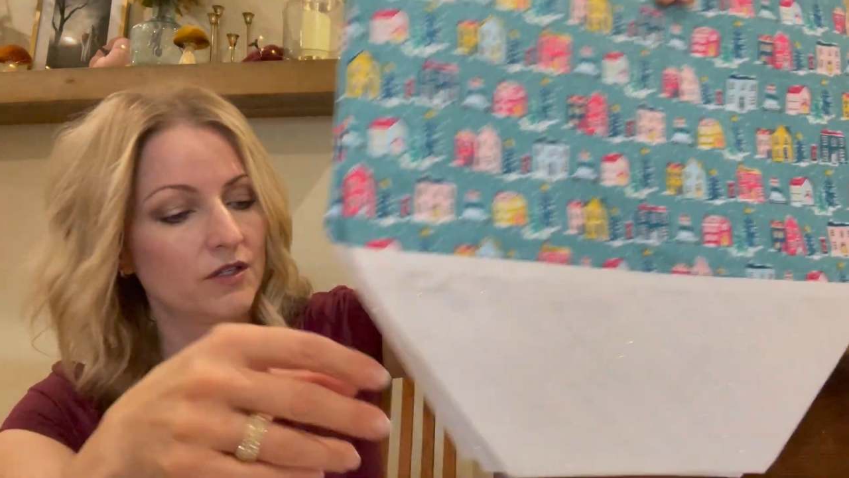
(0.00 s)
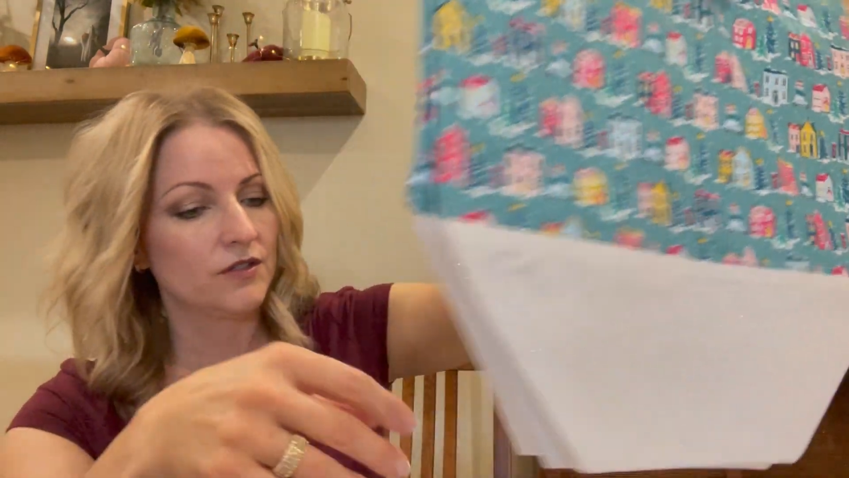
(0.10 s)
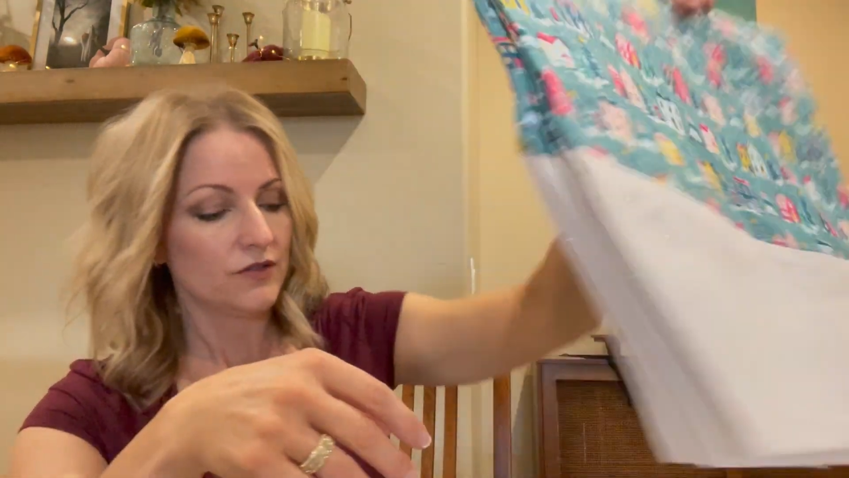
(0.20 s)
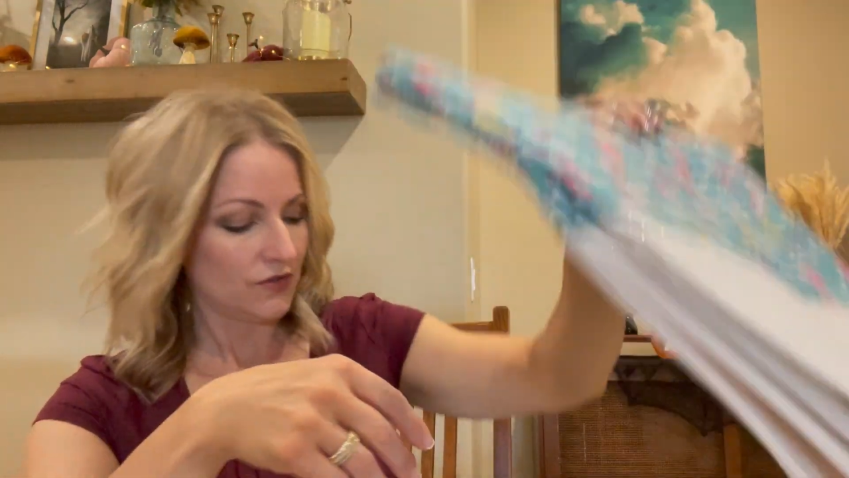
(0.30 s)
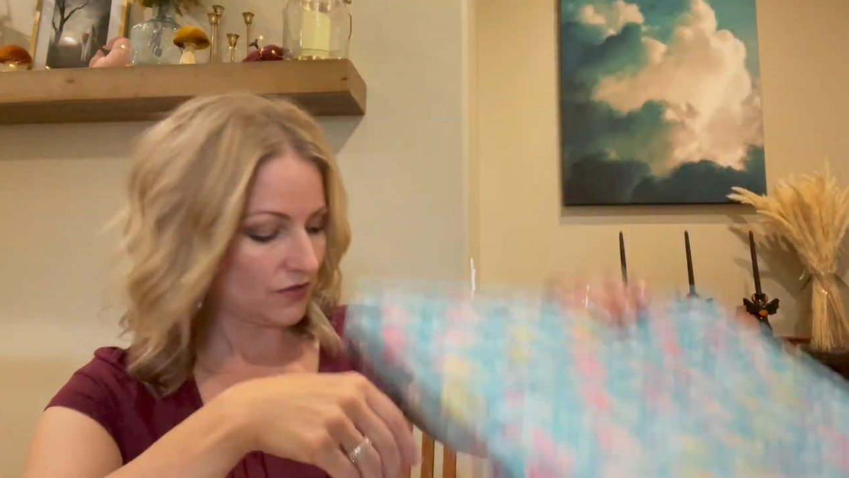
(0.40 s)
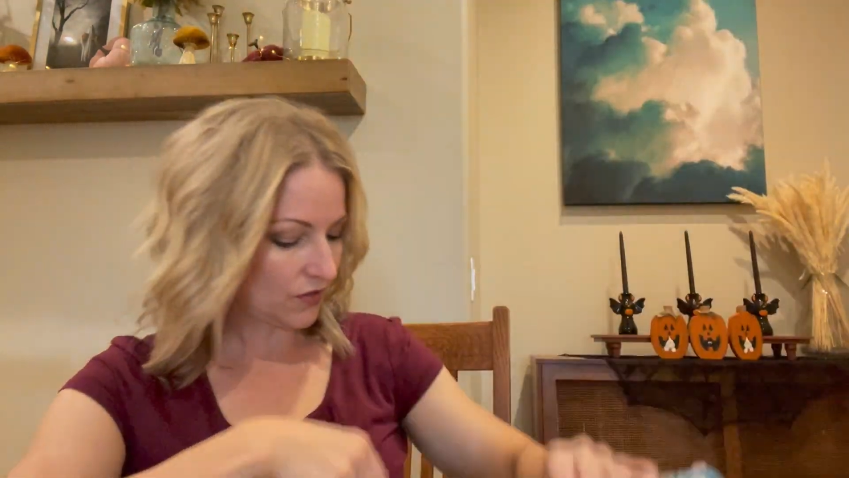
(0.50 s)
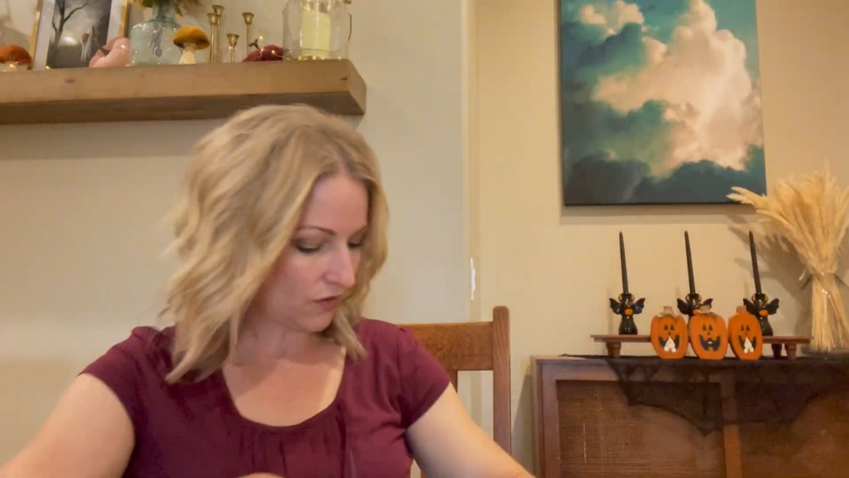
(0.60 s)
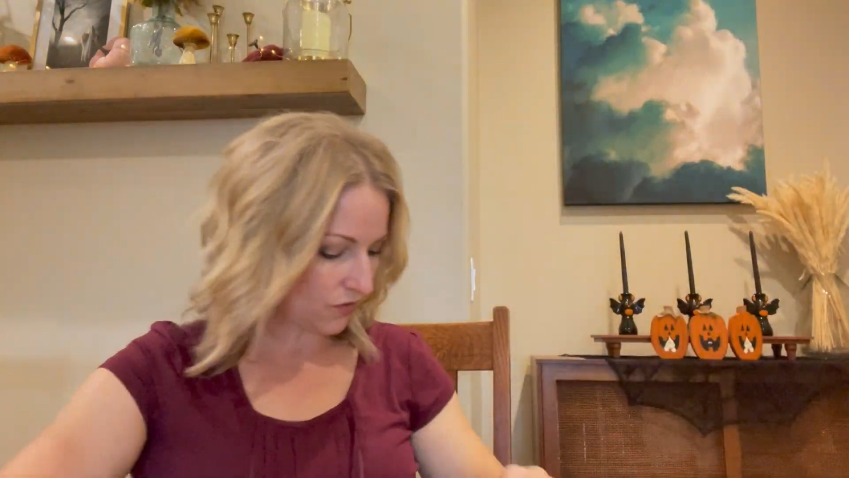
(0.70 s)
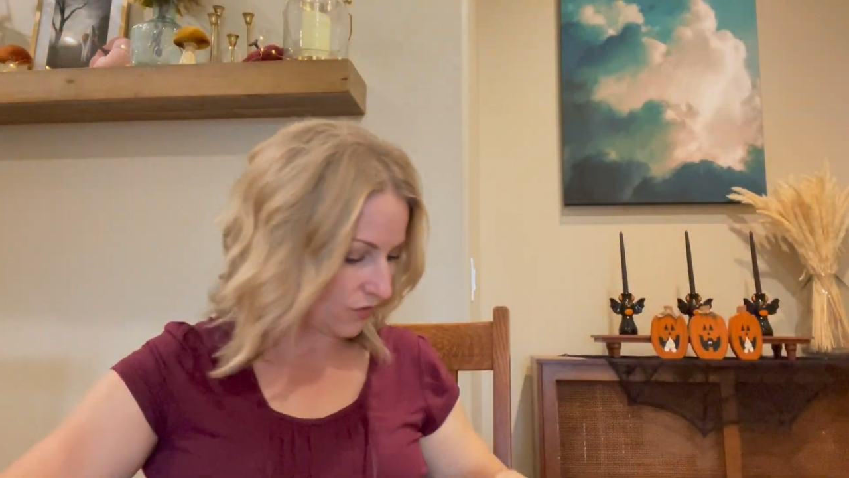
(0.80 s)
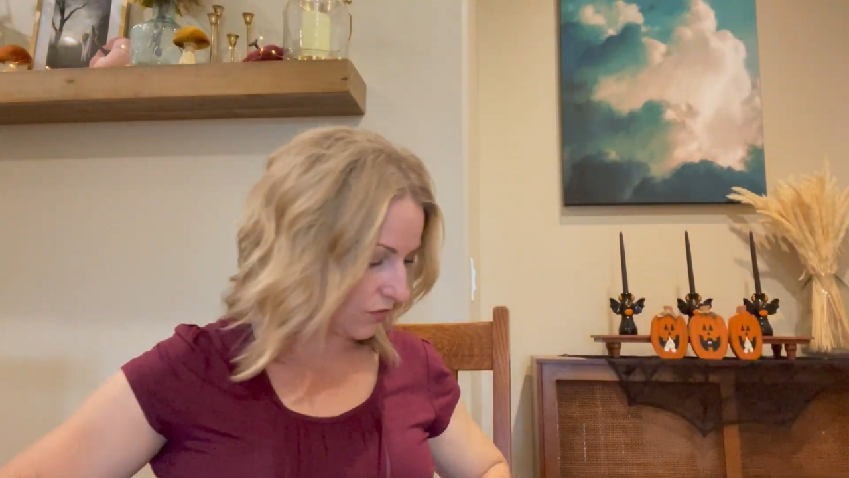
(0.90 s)
So
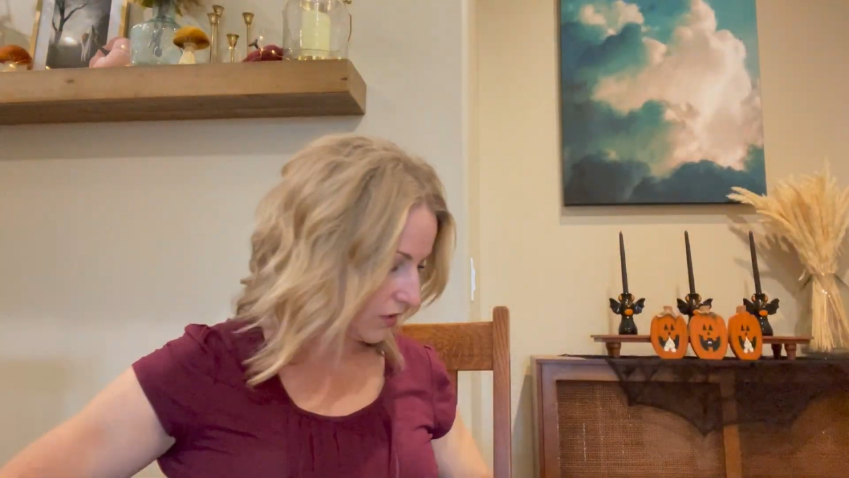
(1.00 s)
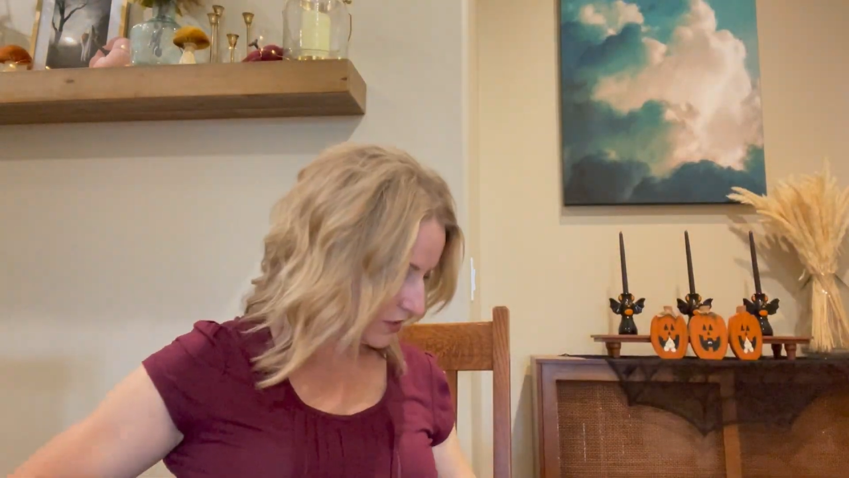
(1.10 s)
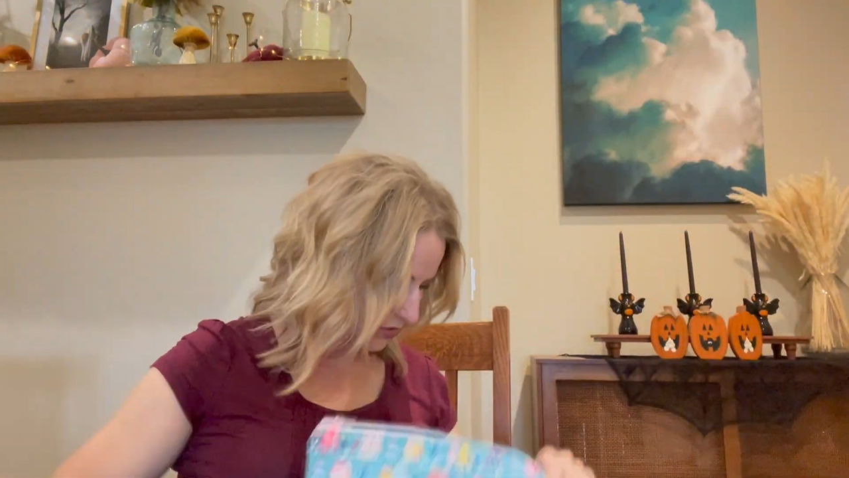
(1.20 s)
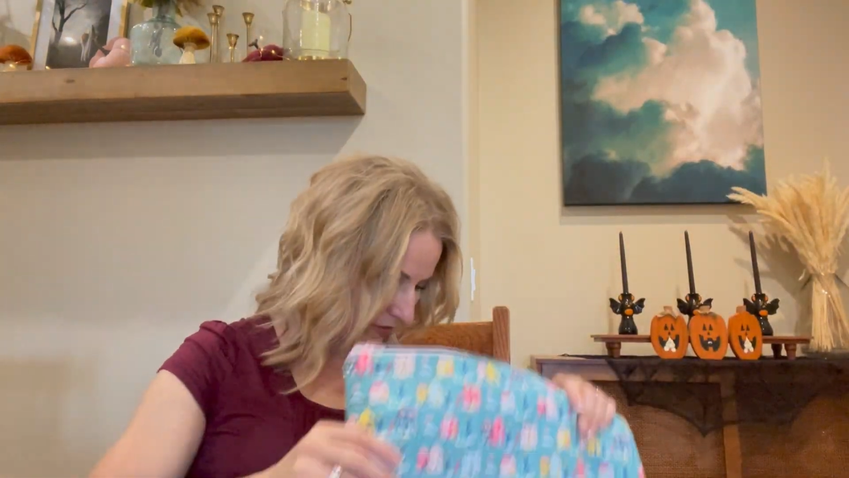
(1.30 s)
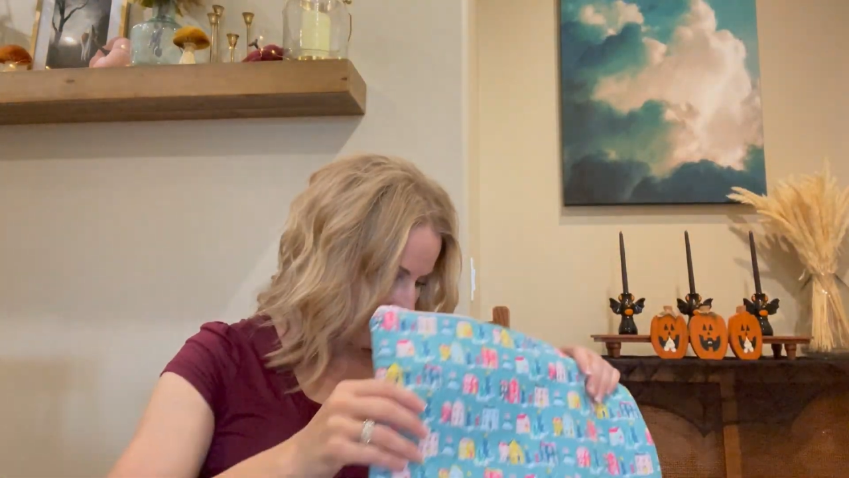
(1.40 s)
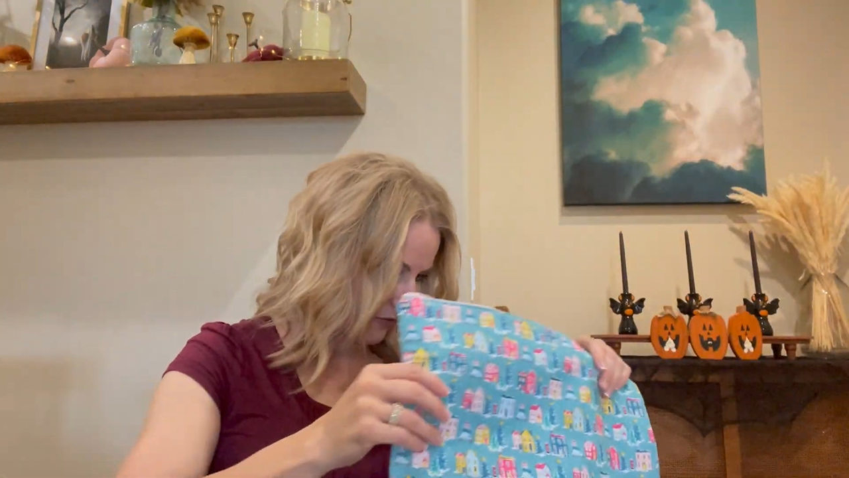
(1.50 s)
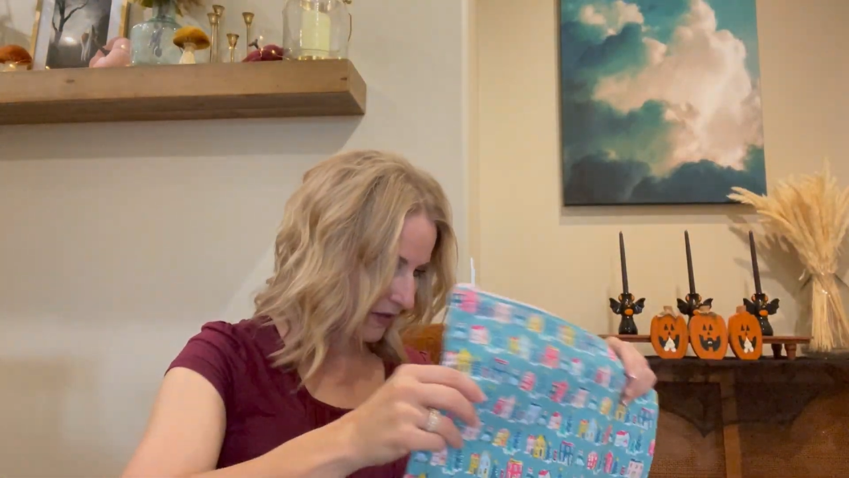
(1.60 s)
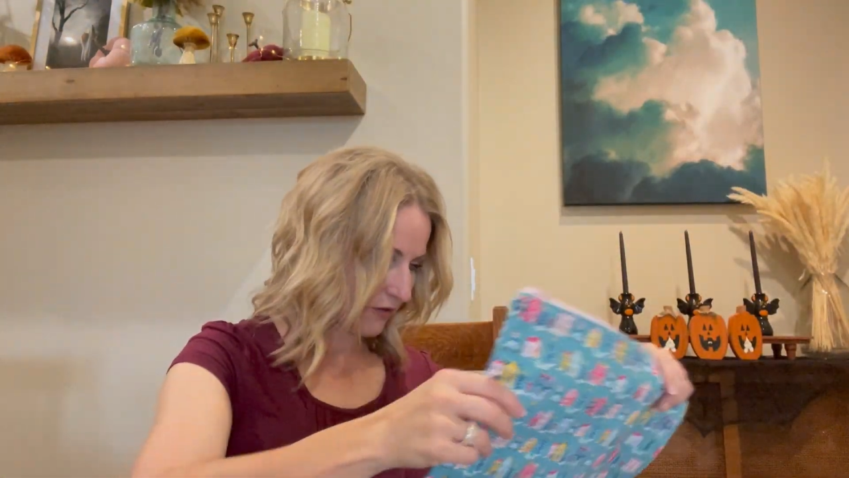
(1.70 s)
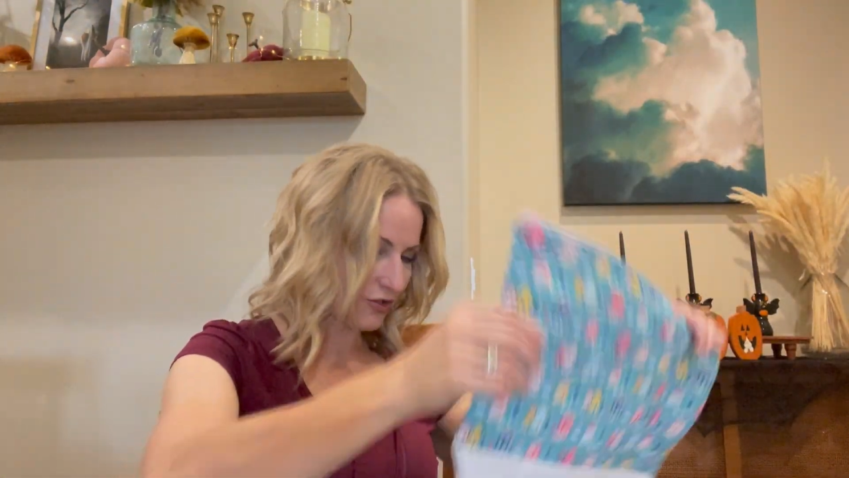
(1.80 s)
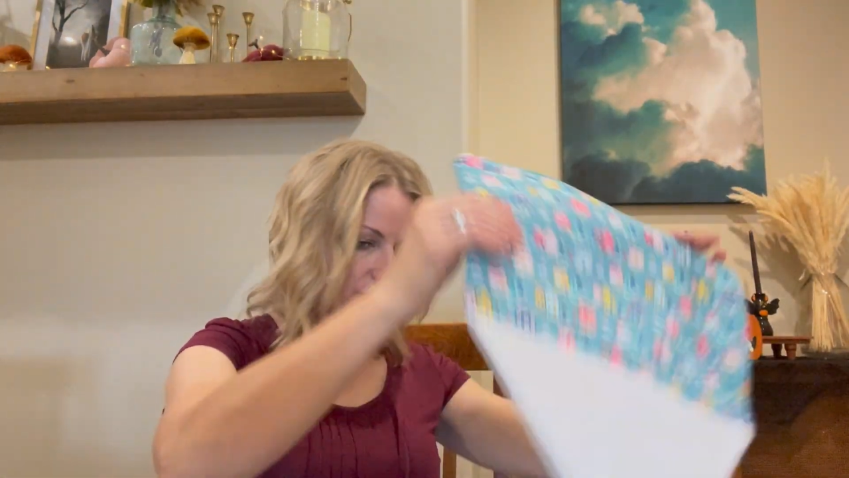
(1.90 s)
do I have
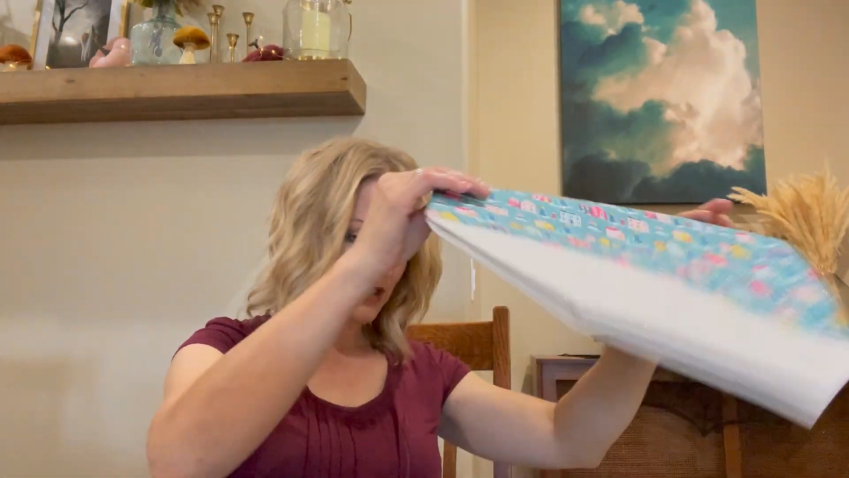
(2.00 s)
pouches?